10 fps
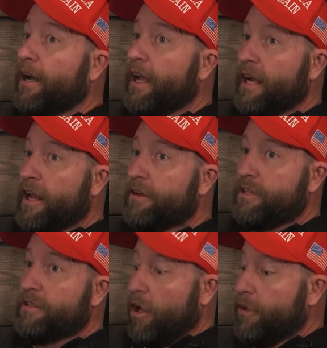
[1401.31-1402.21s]
in another
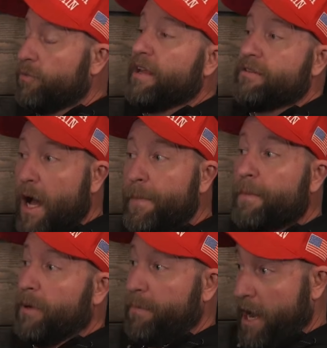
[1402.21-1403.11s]
sense, not only raised up
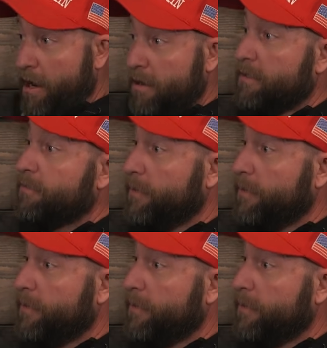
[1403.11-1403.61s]
and prepared